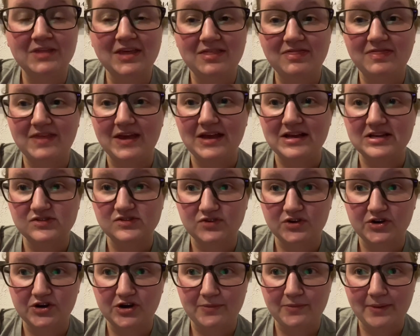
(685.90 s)
Thanks
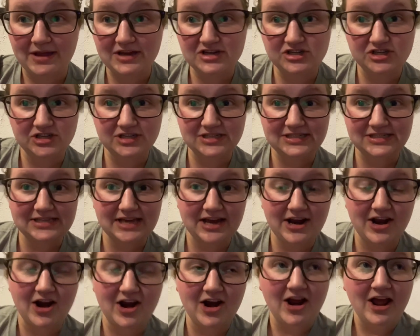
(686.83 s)
for your patience
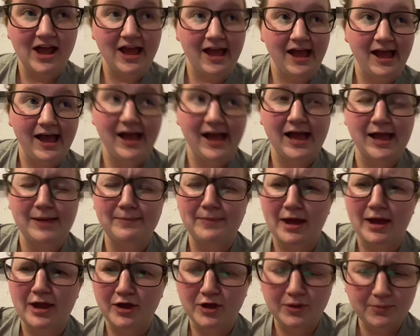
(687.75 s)
there. Um,
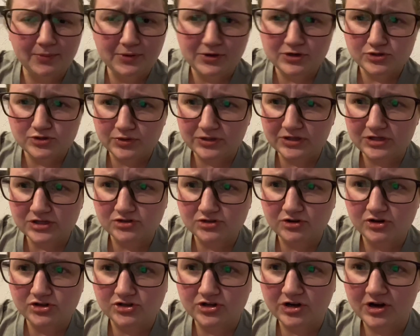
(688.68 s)
I hope you enjoyed this
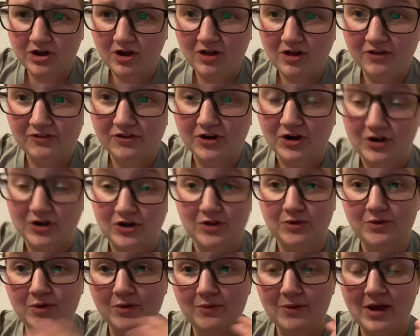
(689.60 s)
grocery haul. If you're
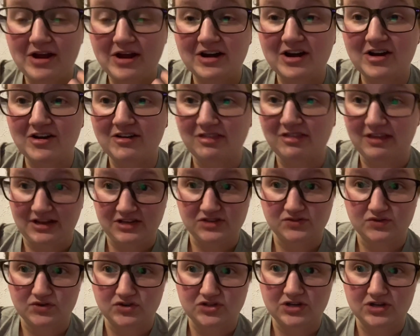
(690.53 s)
new around here, thanks
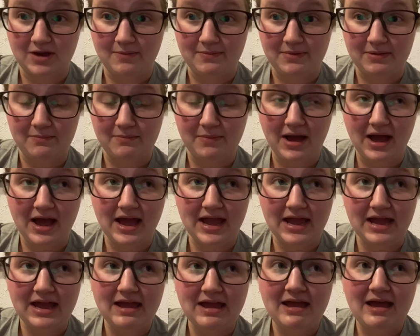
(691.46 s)
for stopping
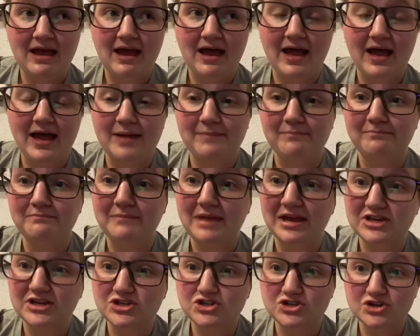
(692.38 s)
by. Um,
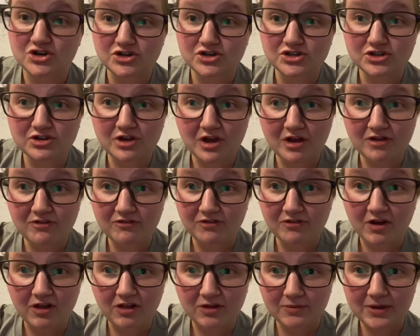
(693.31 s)
make sure to go and
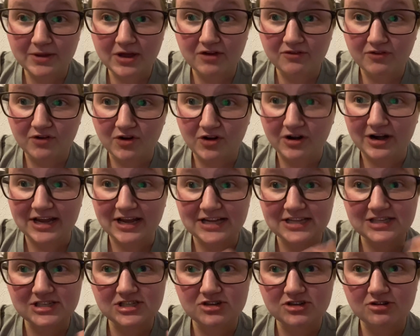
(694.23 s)
follow me over on
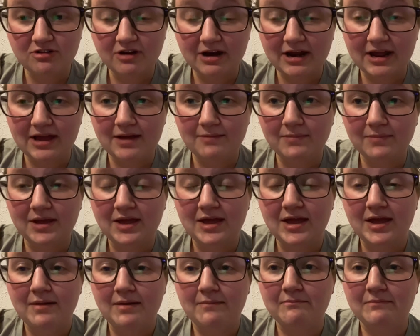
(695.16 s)
Instagram.
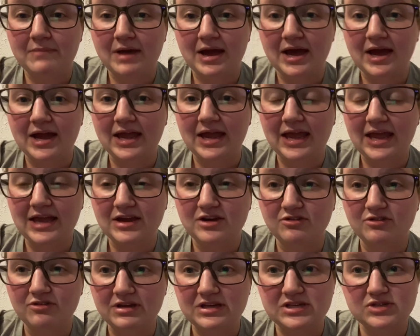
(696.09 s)
My
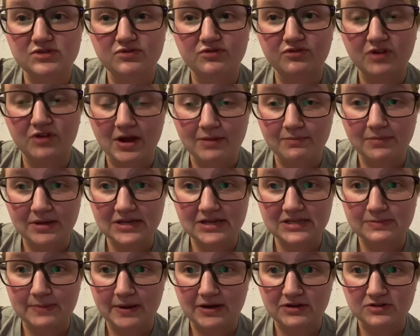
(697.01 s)
handle is from
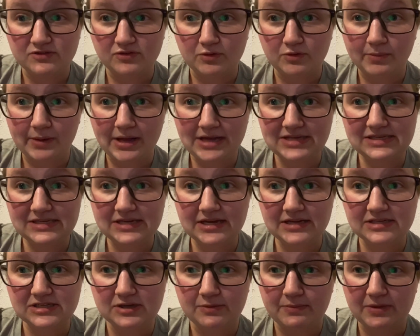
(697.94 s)
his bountiful
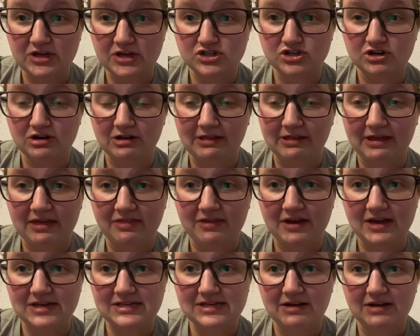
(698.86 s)
blessings. I'll make sure to link
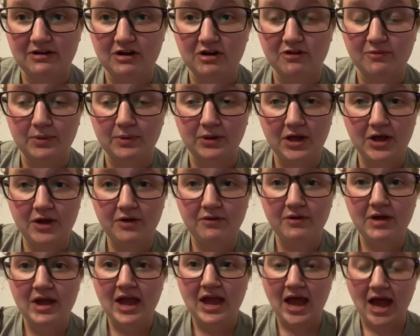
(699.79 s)
that down here below.
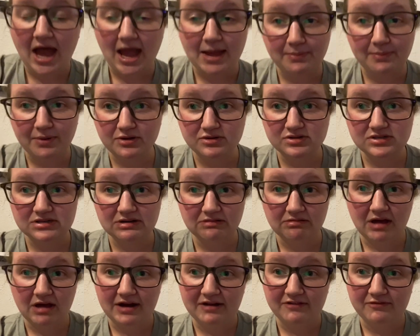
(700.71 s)
I post a
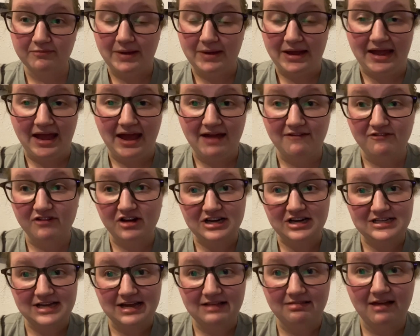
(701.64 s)
lot of my
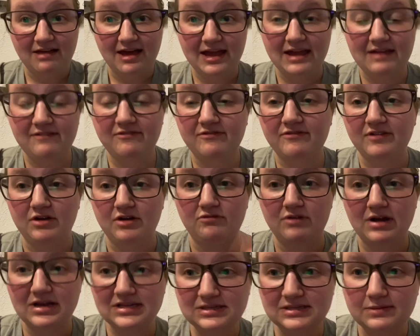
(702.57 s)
everyday life and
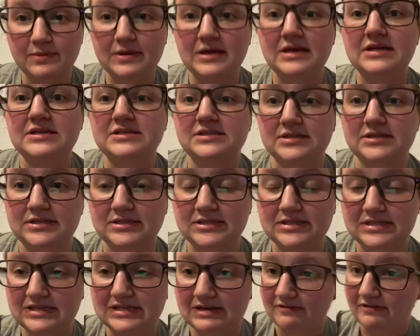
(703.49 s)
recipes
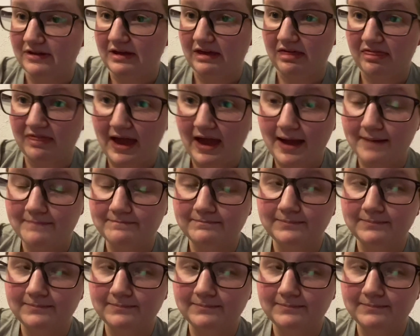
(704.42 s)
and stuff like that.